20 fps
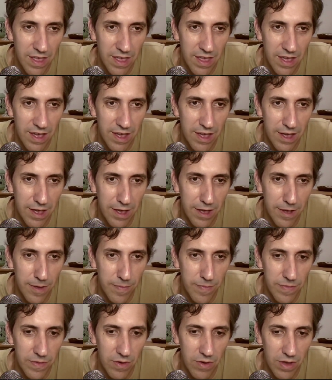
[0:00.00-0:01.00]

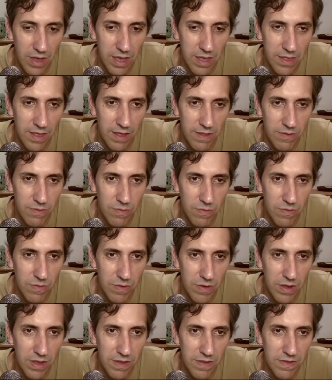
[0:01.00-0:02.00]
Okay, that's
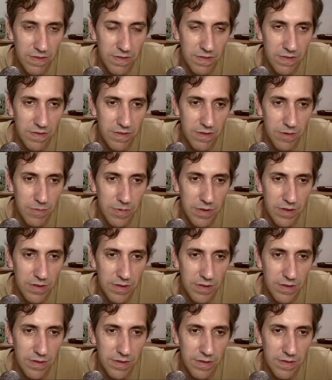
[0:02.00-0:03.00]

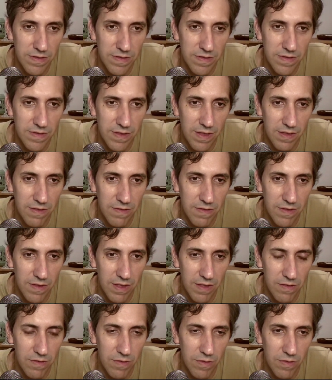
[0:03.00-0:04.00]
reasonable.
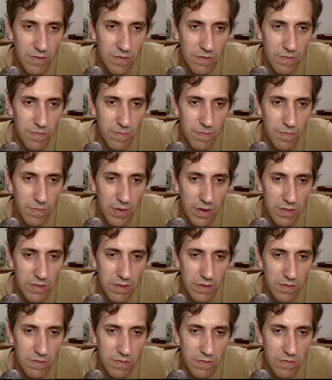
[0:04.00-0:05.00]
c6 looks pretty
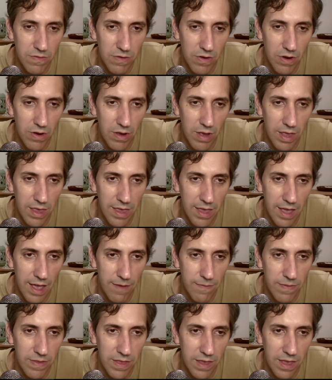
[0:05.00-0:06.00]
strong. I
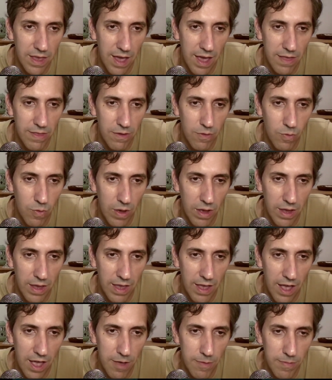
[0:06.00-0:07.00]
have the other one
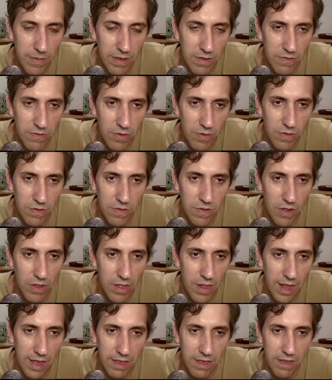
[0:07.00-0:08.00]
coming, so it's
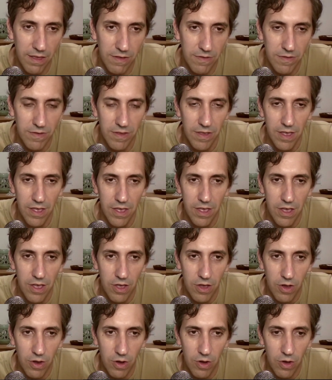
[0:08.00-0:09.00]
not like he's
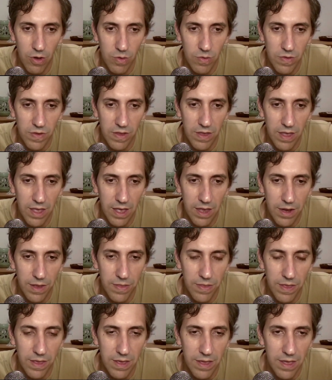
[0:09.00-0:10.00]
closing
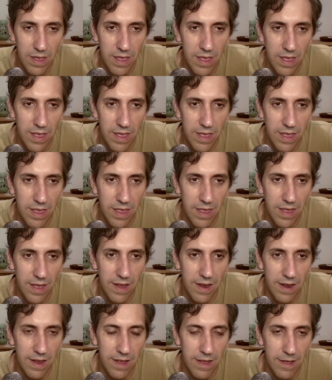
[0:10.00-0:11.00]
anything.
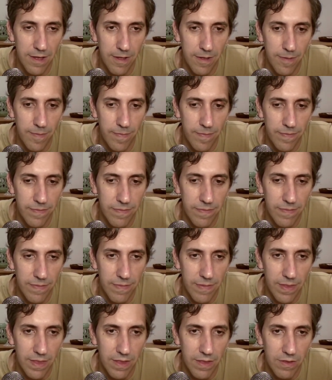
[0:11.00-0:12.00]
So
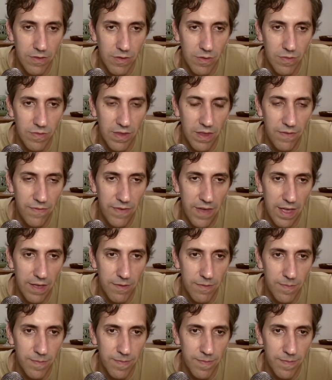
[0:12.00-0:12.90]
c5,